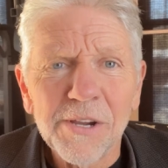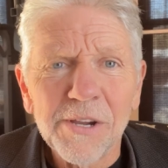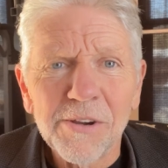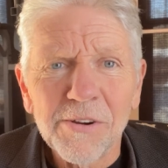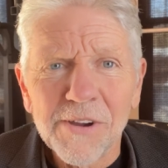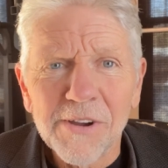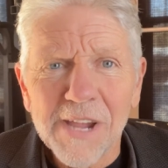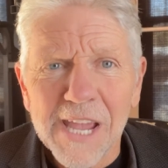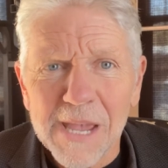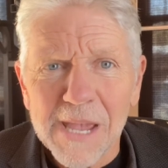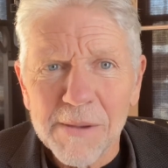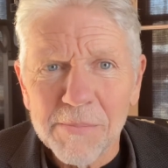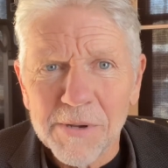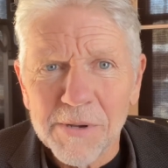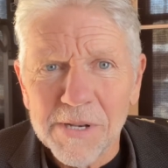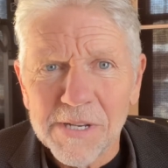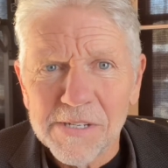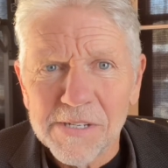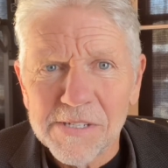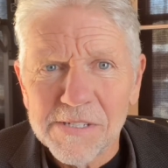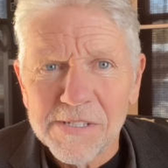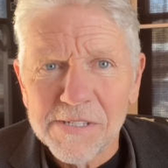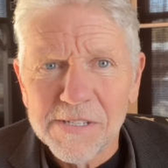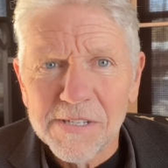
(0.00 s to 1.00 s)
her
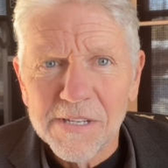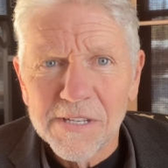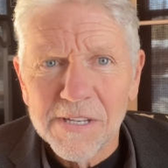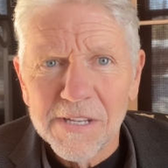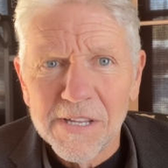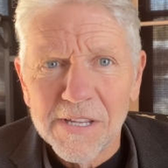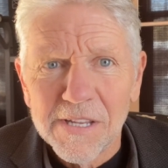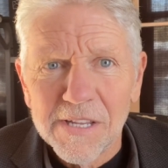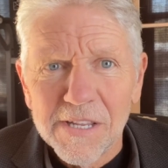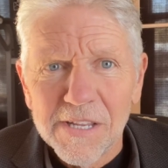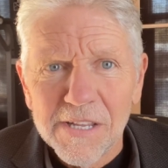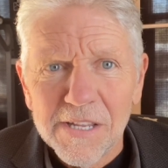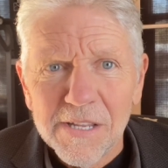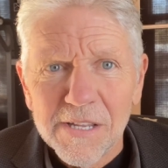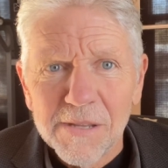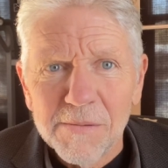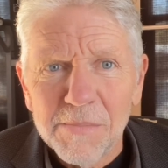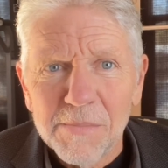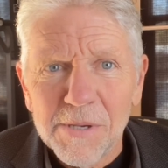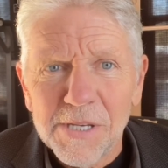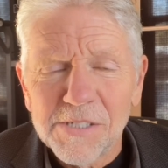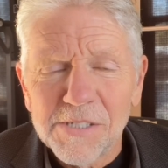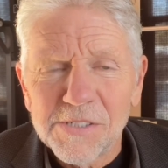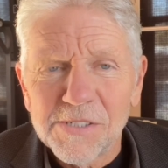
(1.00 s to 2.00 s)
happiness.
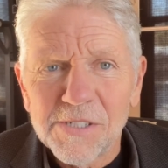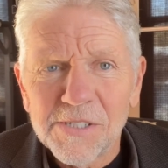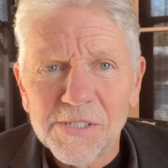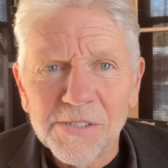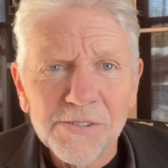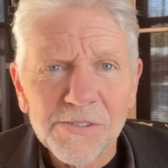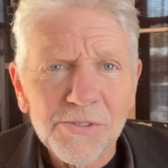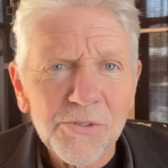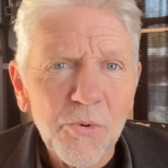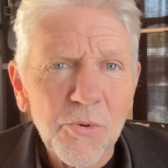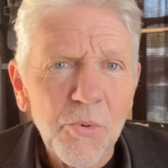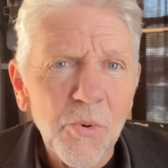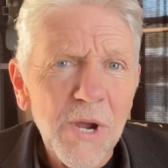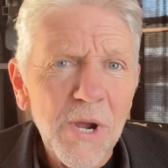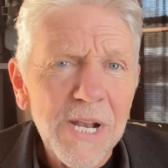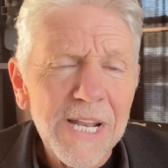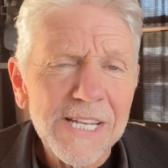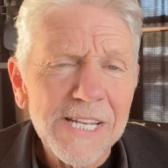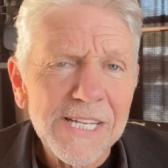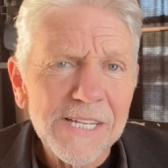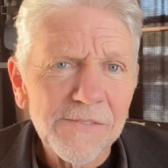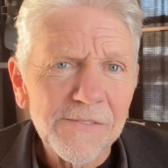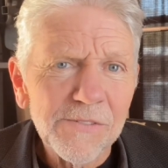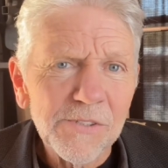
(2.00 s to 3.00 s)
Because there's quite a
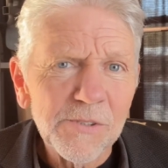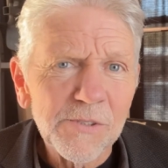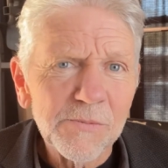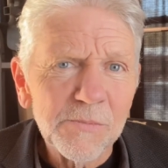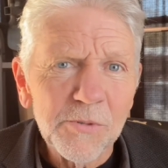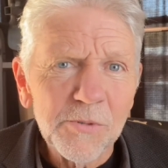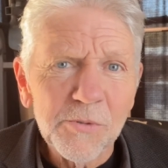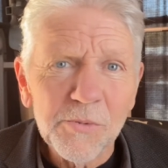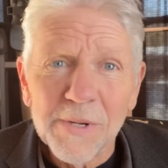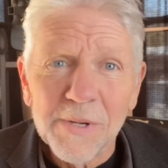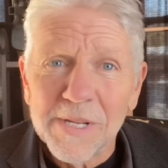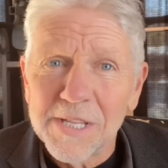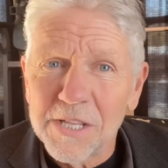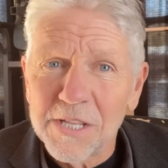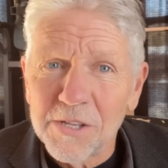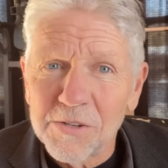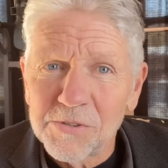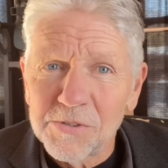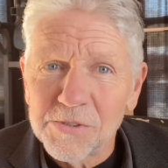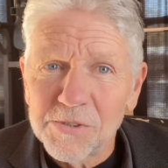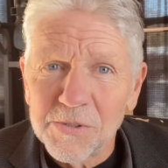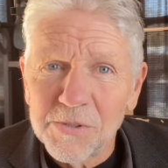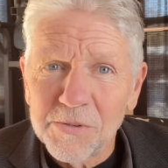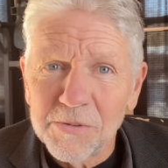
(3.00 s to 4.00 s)
difference between
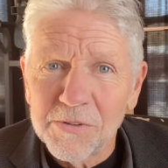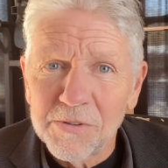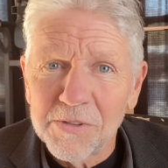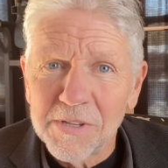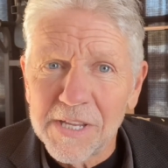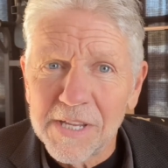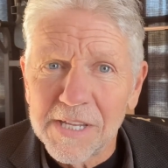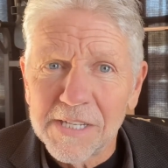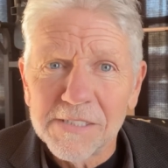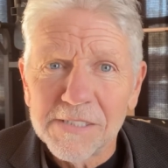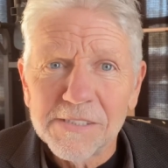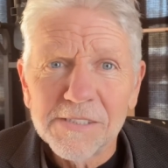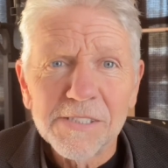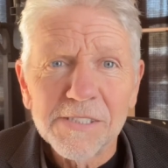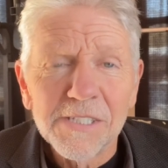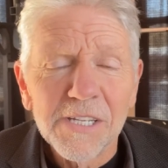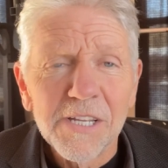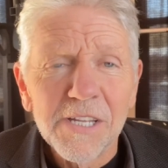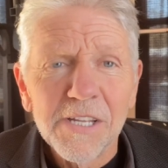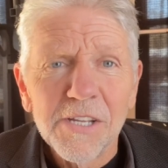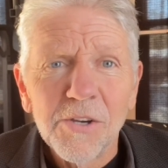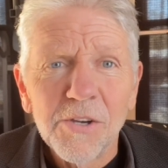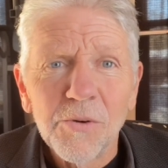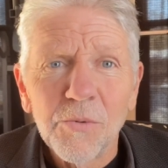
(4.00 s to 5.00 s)
those two things.
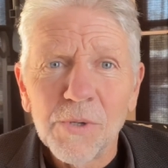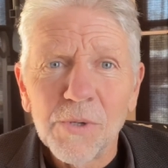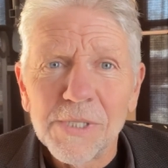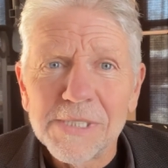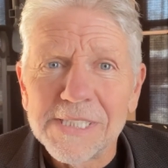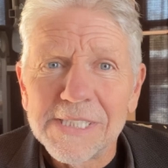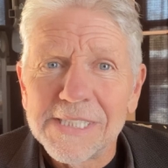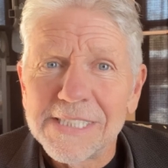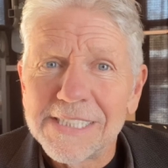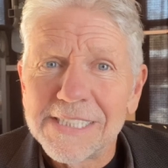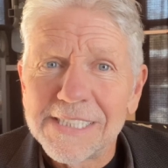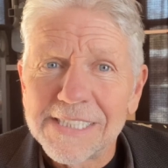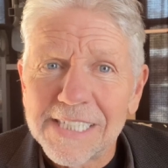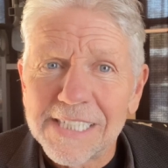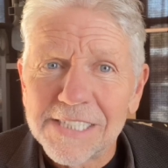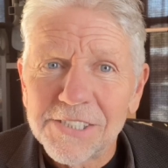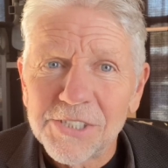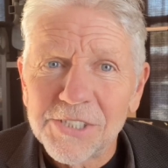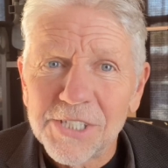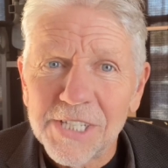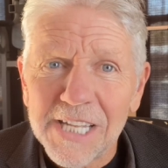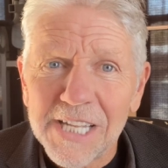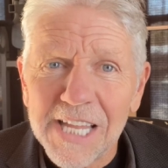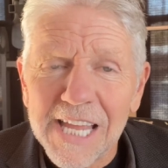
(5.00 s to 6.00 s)
What she says
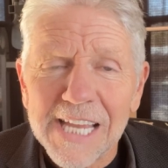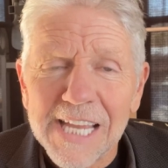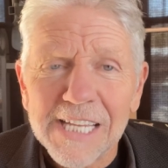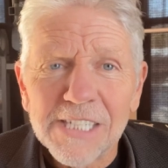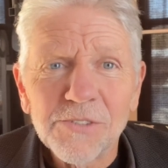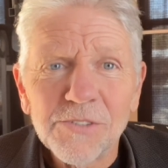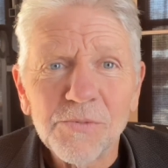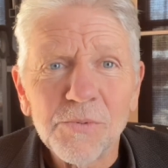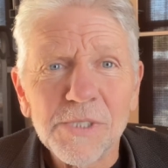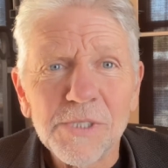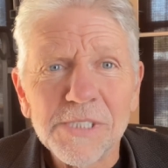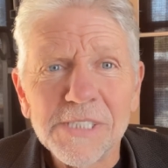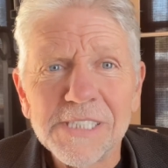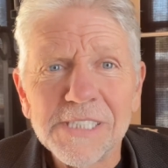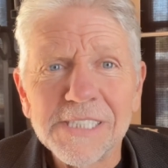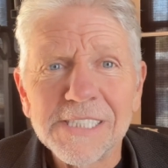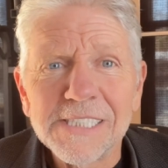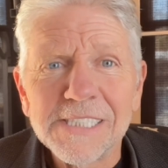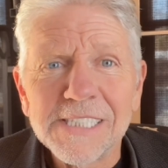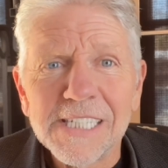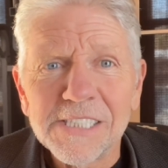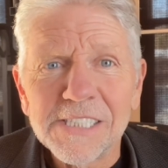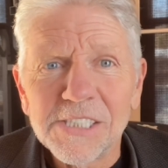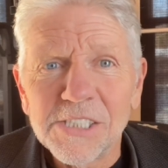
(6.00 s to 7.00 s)
she likes, what she
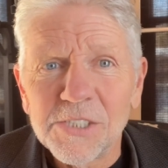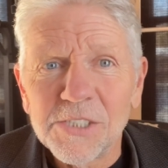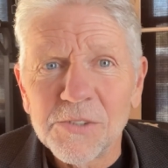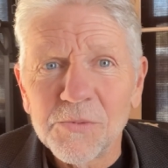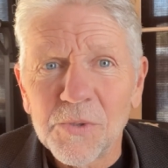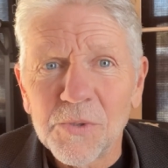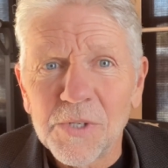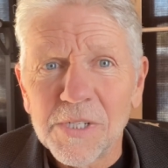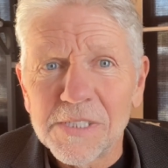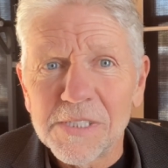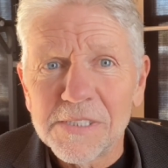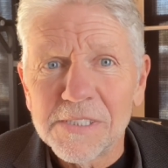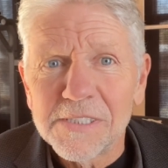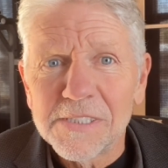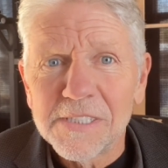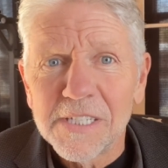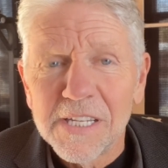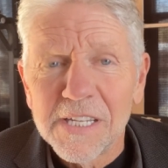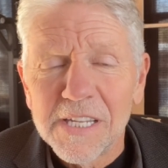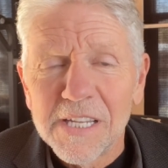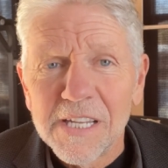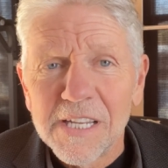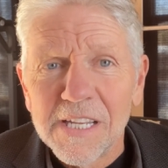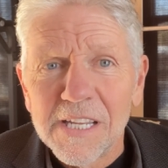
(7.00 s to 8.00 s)
says she wants,
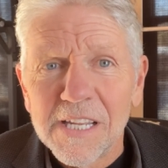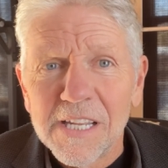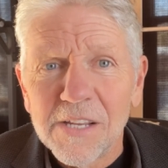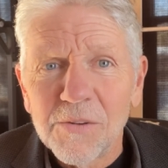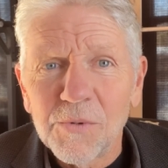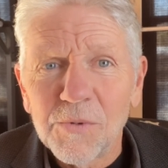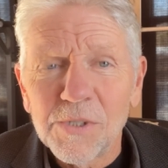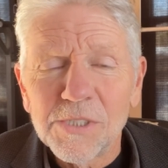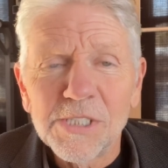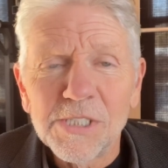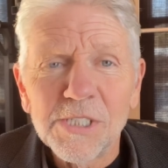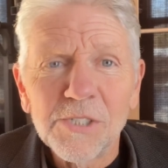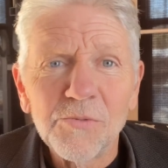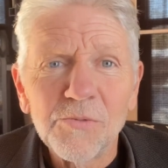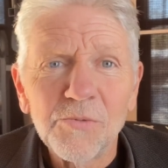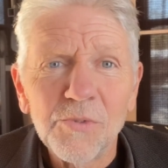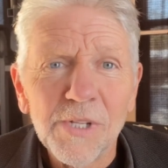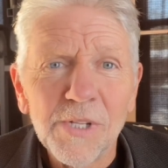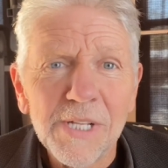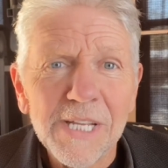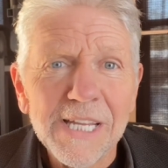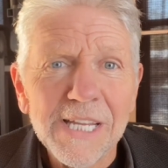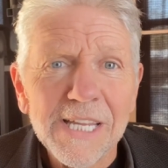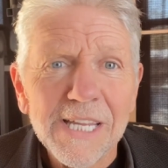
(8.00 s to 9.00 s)
and what she
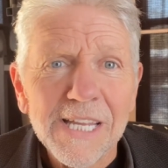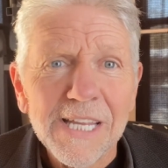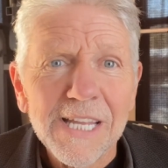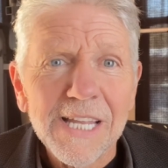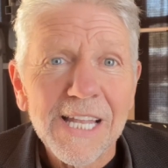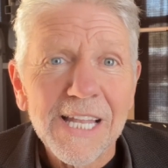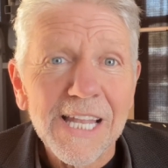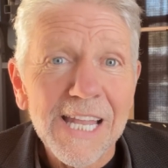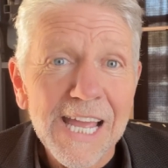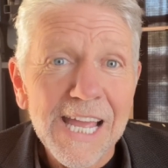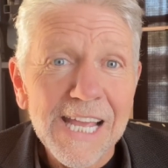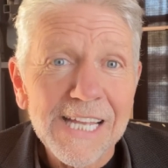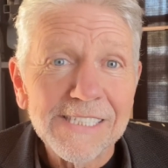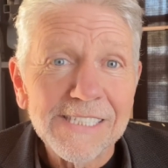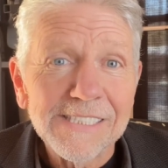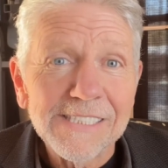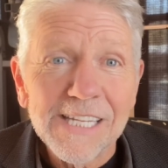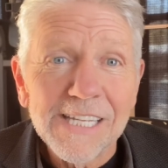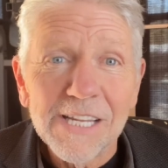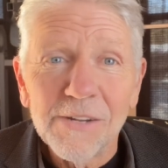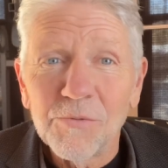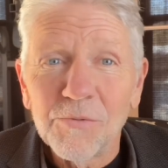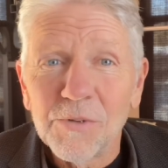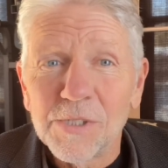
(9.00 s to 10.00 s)
really likes
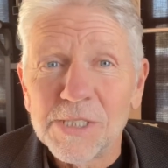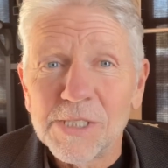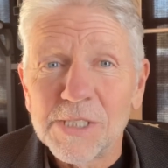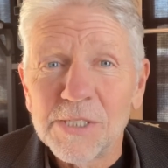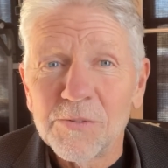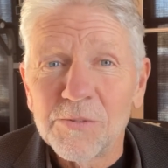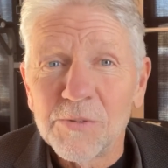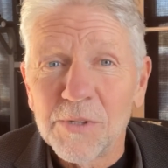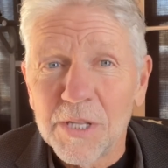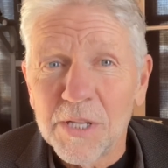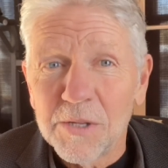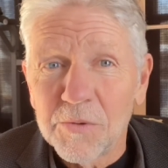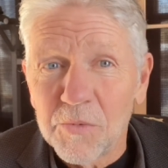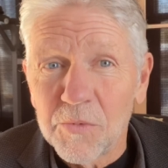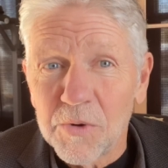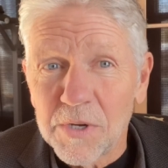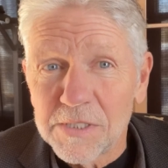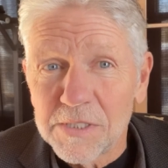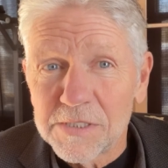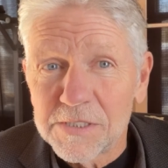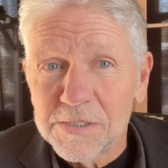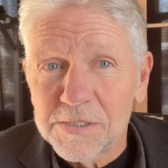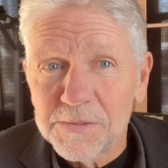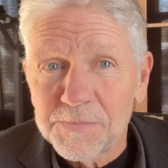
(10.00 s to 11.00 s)
and what she really
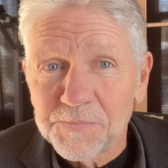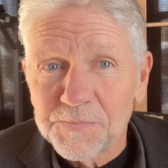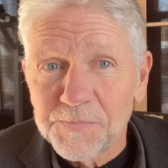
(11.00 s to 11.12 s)
wants.